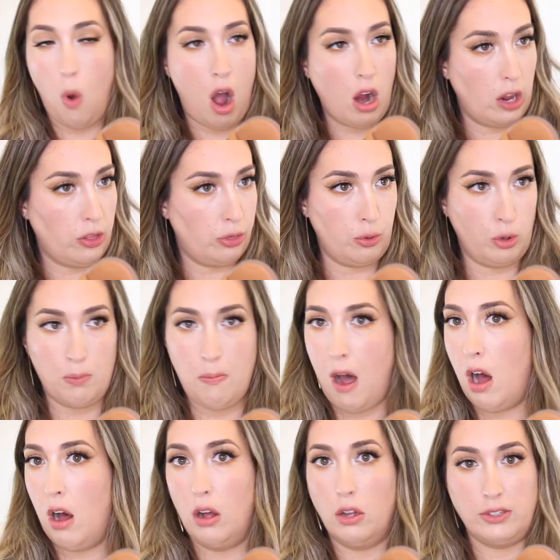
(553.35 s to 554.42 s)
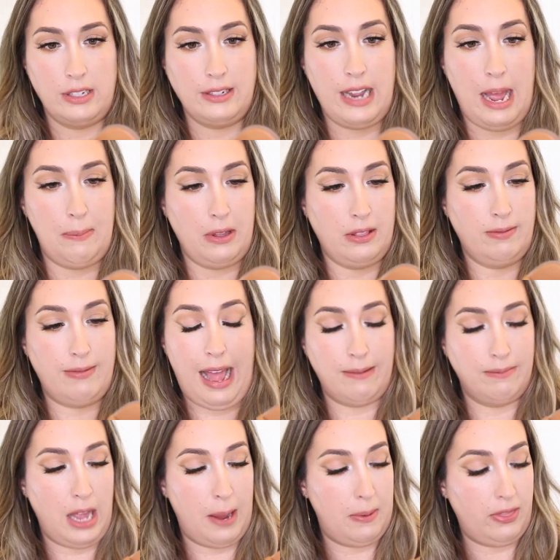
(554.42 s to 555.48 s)
walking through malls and type of
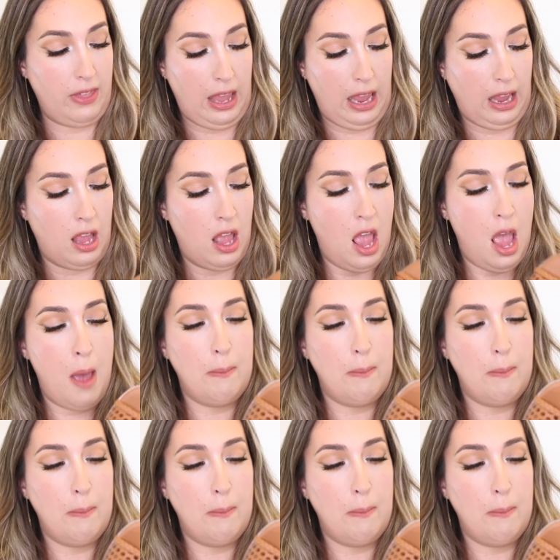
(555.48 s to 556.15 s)
that type of thing,